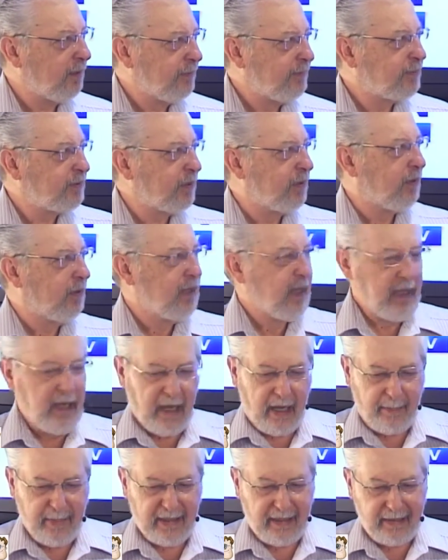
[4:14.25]
So,
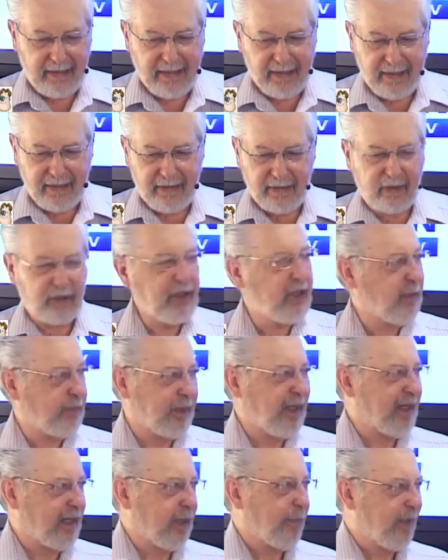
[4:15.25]
I mean, you get
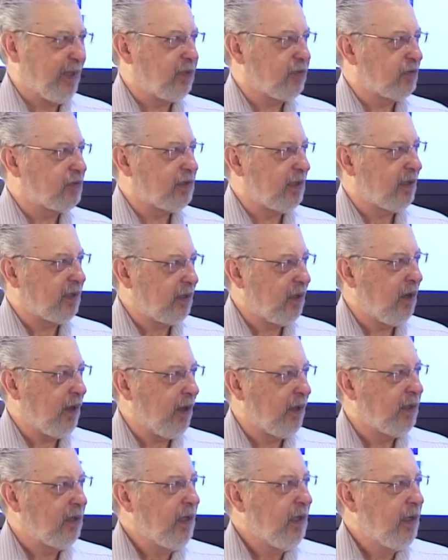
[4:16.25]
plenty of pictures on a
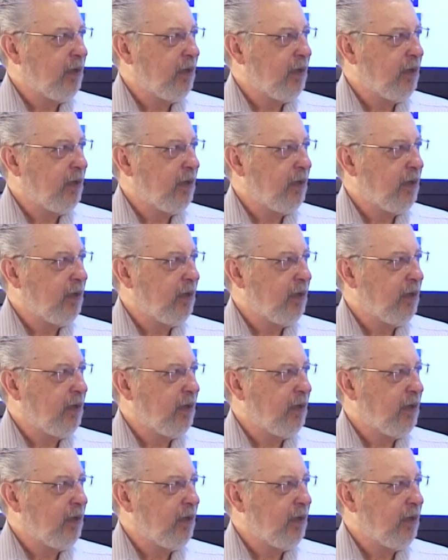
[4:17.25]
card.